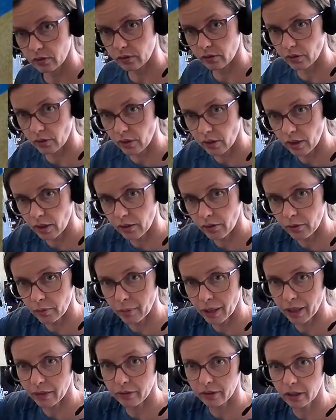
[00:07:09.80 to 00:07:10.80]
The other
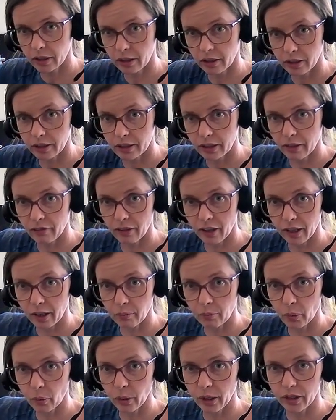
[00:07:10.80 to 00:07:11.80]
mountain, let's see if I
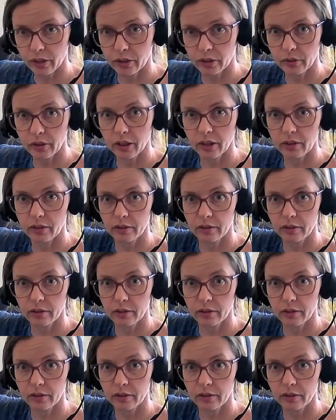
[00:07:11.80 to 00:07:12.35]
can point to it.